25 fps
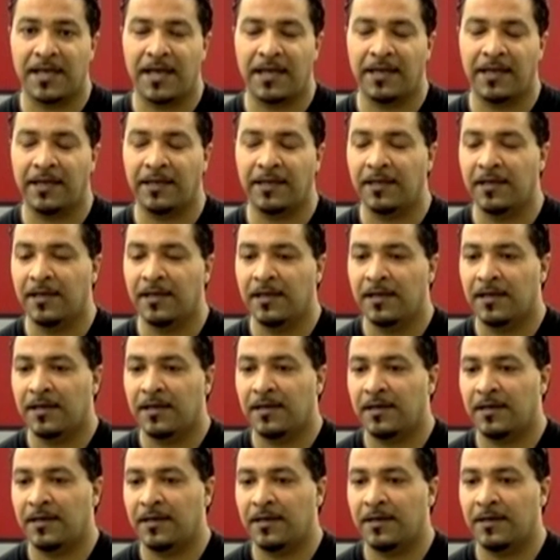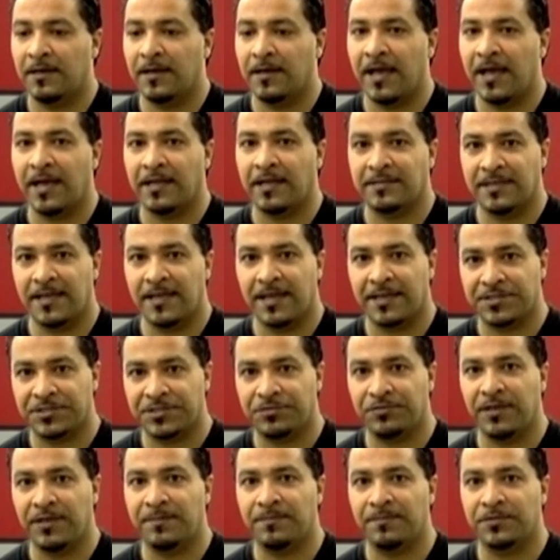on it at
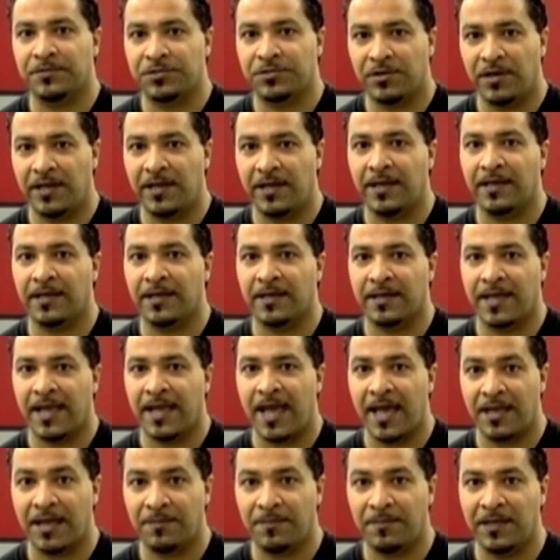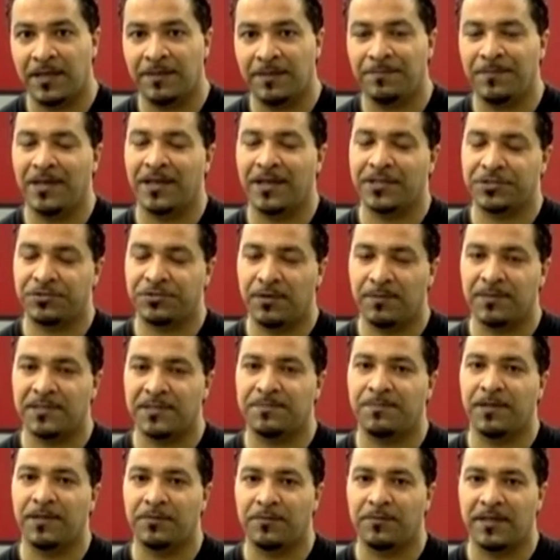Xtreme Training Academy, and Xtreme is
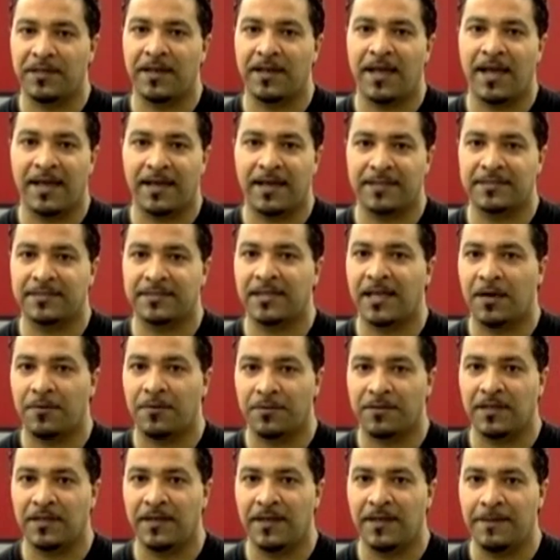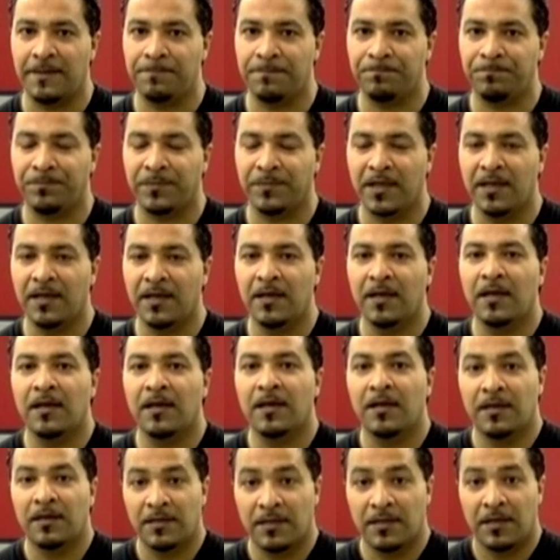spelled with an X, not with an E.
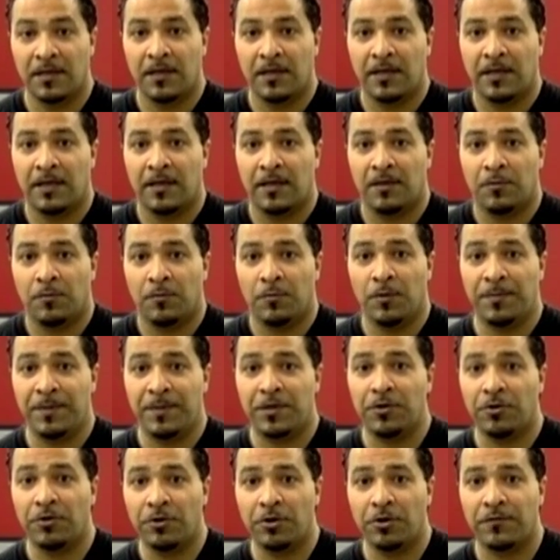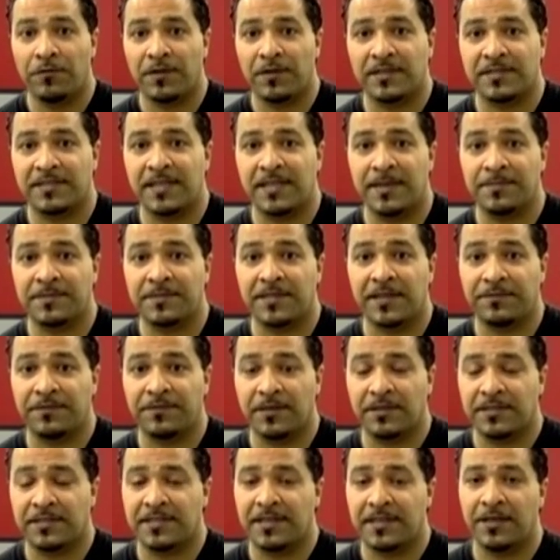We'll be going over the same stuff
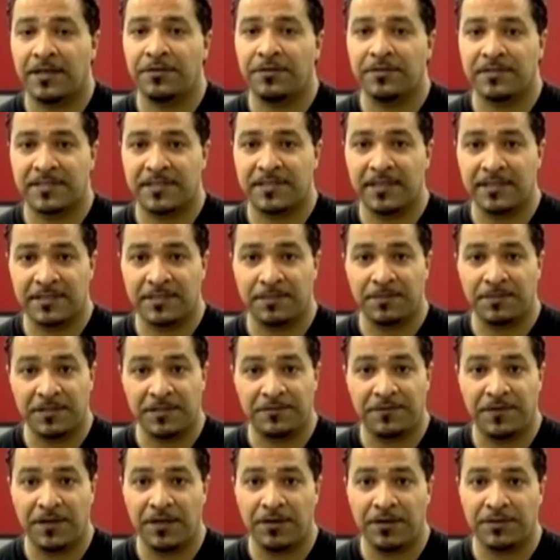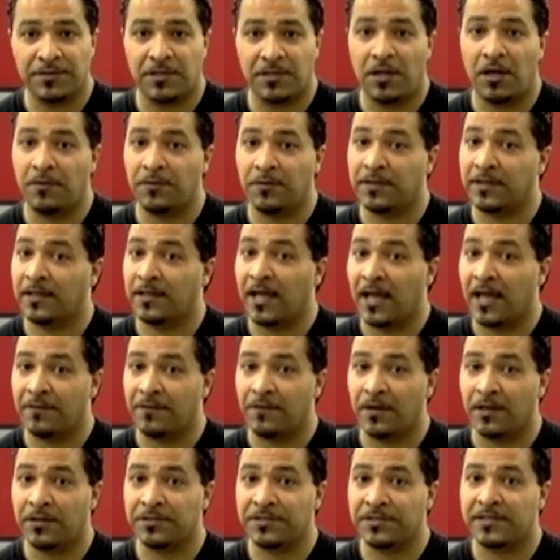that you'll see in some of these videos along with a lot
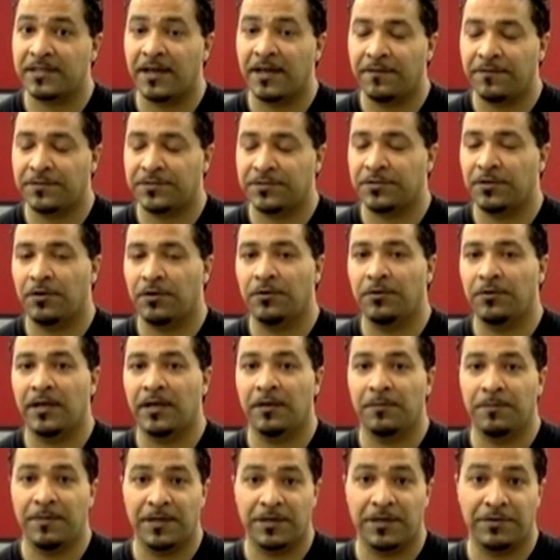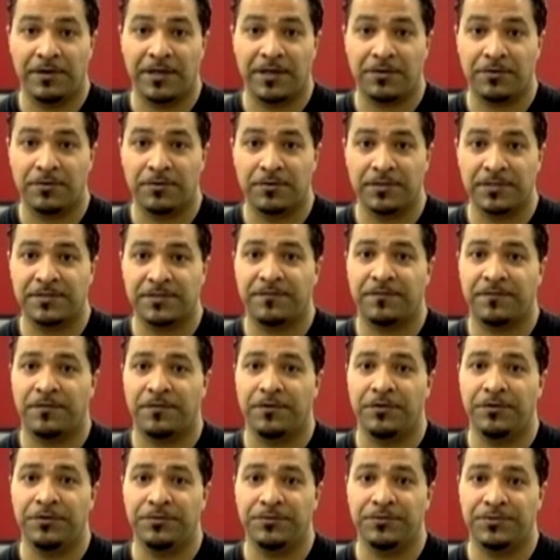of other stuff, so it'll be a great course for
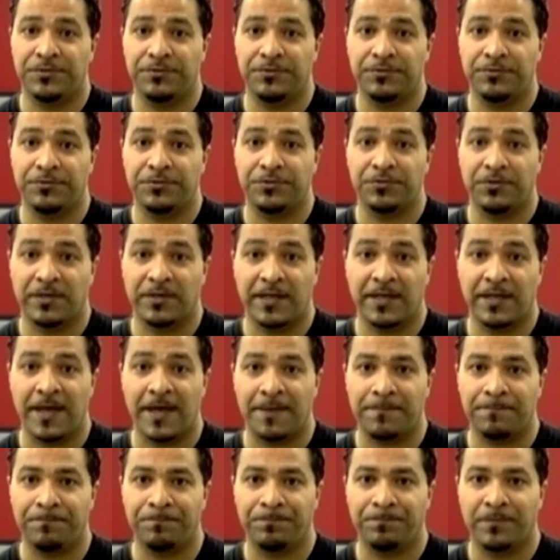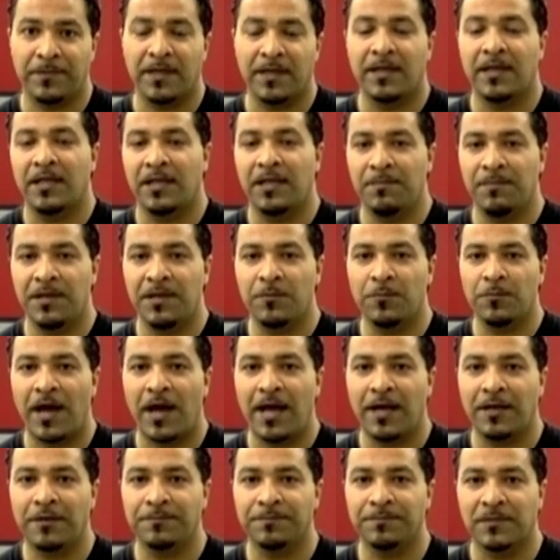you to join in on. In the
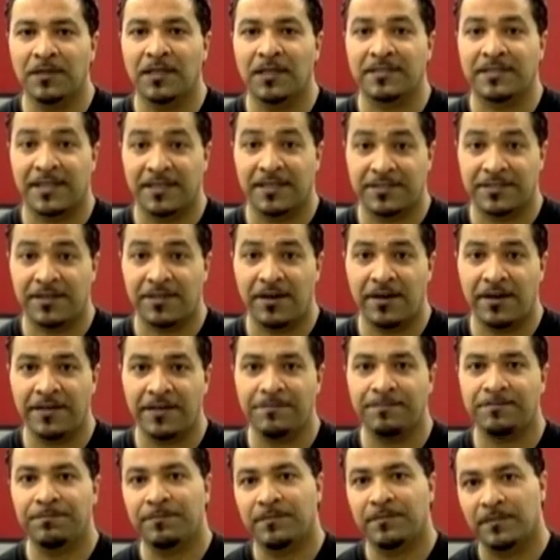meanwhile, let's get started